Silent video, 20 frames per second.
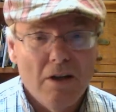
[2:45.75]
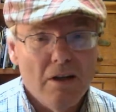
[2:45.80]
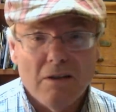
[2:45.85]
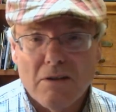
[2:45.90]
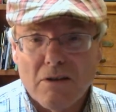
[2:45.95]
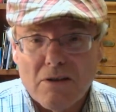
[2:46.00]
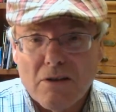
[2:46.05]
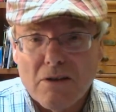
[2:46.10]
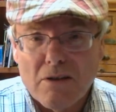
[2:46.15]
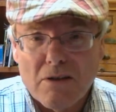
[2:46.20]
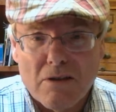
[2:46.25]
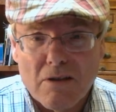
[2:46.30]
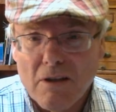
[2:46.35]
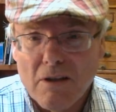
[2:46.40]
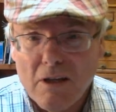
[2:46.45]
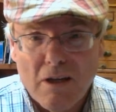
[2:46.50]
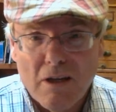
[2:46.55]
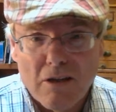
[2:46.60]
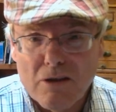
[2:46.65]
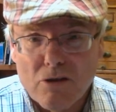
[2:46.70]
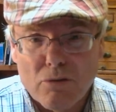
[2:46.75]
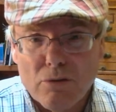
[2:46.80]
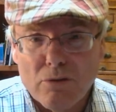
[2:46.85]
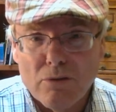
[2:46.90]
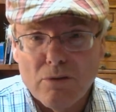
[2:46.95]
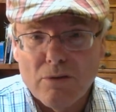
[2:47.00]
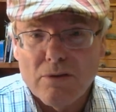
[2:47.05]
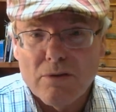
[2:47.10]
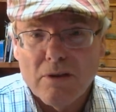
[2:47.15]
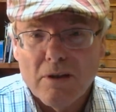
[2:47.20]
This is a
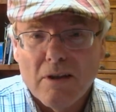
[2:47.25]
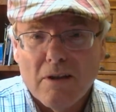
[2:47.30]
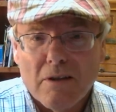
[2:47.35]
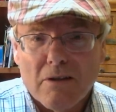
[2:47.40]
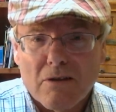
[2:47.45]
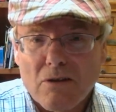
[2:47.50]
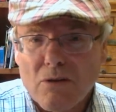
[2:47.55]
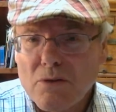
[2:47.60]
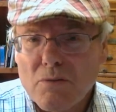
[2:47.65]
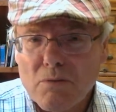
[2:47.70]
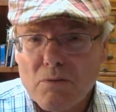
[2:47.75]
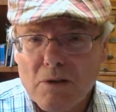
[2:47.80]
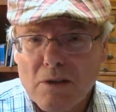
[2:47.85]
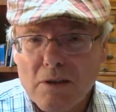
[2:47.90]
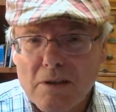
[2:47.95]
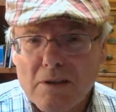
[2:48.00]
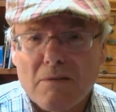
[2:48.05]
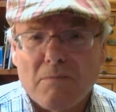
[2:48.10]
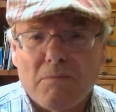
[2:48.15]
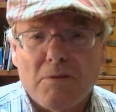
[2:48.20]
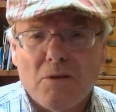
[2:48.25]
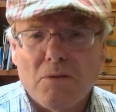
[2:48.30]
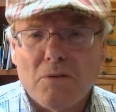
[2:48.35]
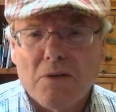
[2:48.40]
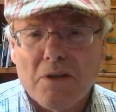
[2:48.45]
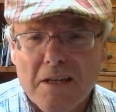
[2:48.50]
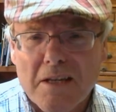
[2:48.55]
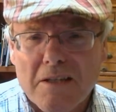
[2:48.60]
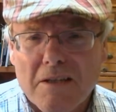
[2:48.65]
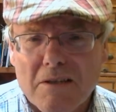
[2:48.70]
truth. So is realism, so is
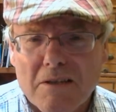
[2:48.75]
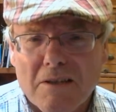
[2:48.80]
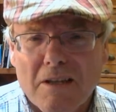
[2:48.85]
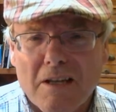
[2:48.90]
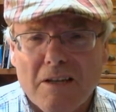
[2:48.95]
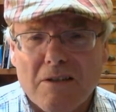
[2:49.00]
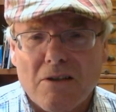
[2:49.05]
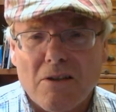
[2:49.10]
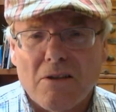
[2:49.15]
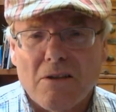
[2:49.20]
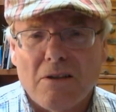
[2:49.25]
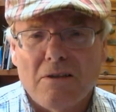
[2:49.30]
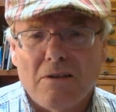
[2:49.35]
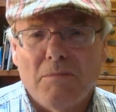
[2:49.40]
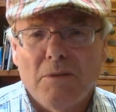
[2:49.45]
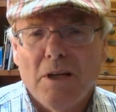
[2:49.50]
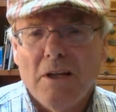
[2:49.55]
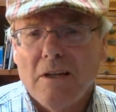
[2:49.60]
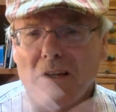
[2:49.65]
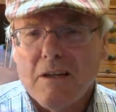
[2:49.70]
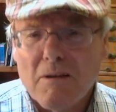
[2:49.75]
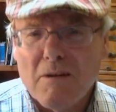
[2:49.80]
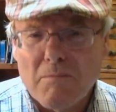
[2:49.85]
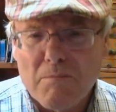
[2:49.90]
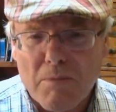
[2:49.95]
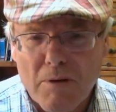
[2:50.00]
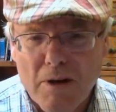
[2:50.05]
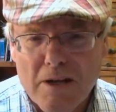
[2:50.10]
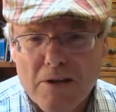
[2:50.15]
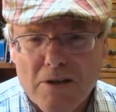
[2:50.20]
existentialism,
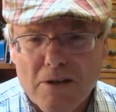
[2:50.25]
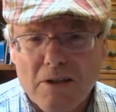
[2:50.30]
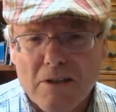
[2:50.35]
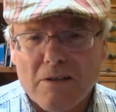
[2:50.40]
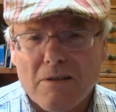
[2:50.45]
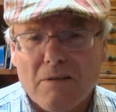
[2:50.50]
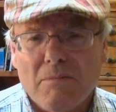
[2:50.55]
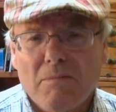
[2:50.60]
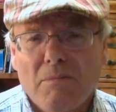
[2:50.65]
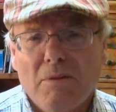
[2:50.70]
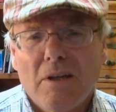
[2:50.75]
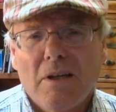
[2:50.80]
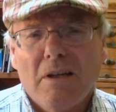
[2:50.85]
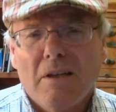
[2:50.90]
impressionism,